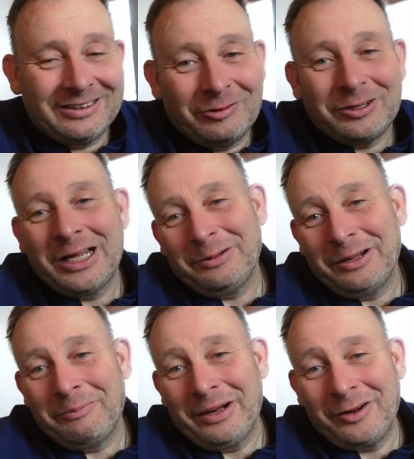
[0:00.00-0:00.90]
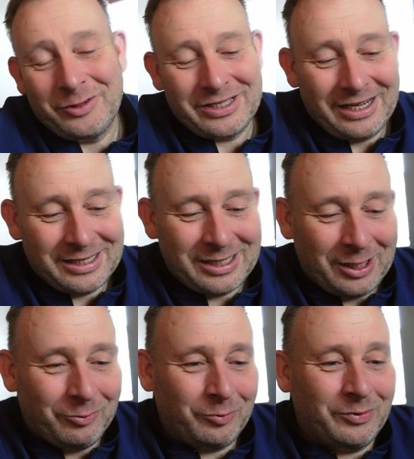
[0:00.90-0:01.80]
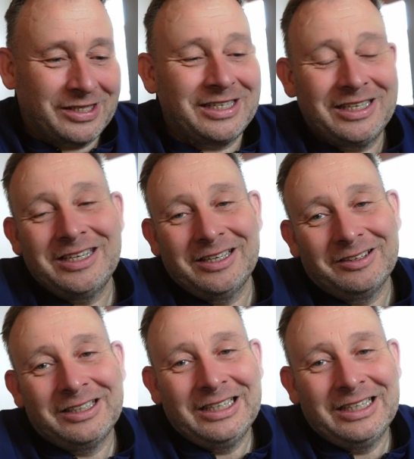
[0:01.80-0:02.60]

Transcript: don't have the better results at what we see here.